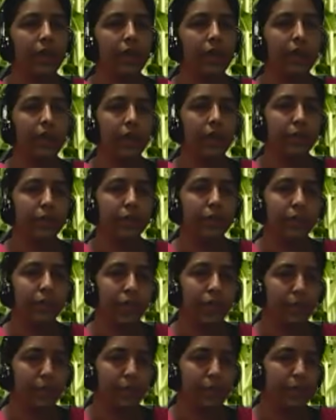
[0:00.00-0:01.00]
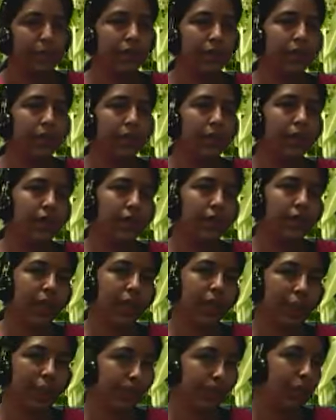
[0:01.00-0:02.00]
And that means the
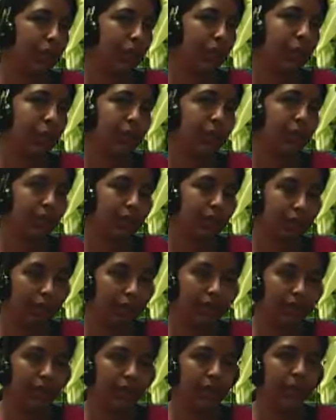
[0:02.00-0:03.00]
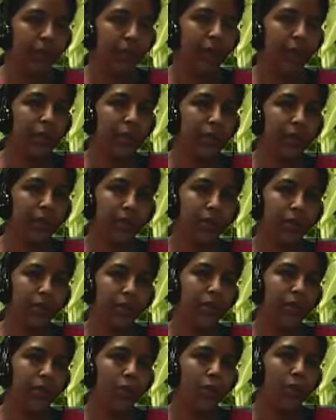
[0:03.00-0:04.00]
capacity of the seeds that emerge
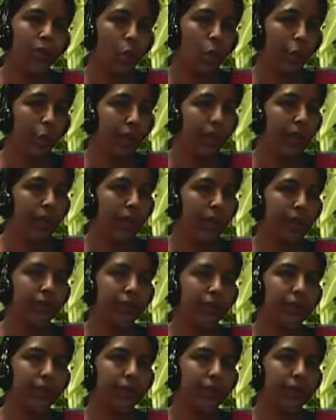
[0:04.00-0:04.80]
from the soil and